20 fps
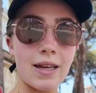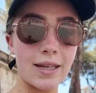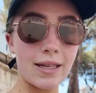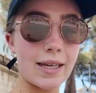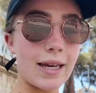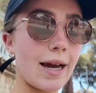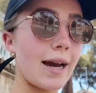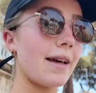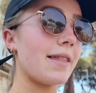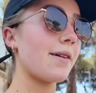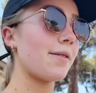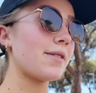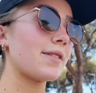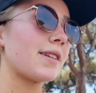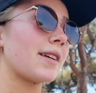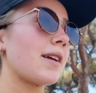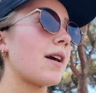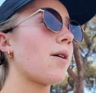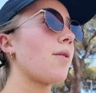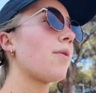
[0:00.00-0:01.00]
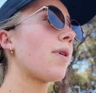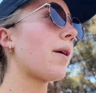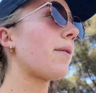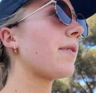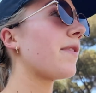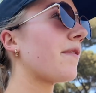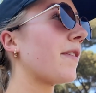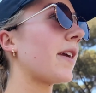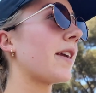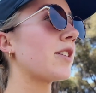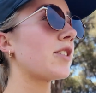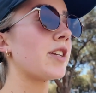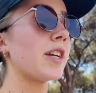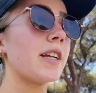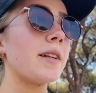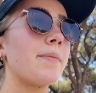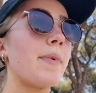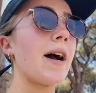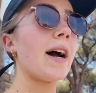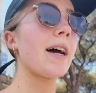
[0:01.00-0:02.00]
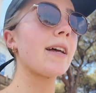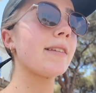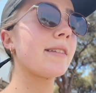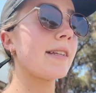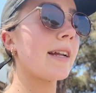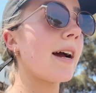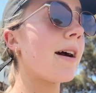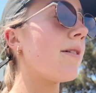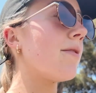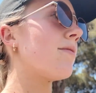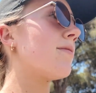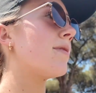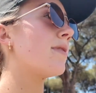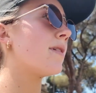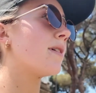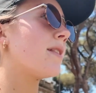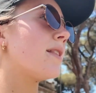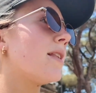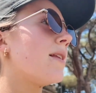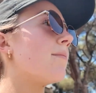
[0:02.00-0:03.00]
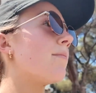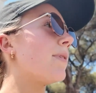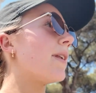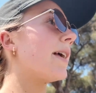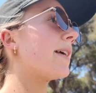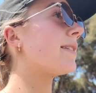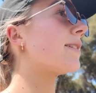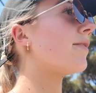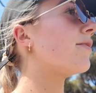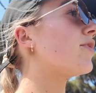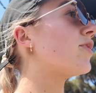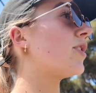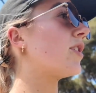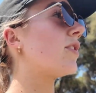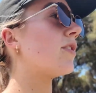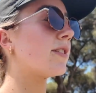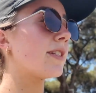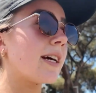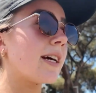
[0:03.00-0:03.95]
Yeah, there was a girl that we think she had passed out. Bless her, and she looked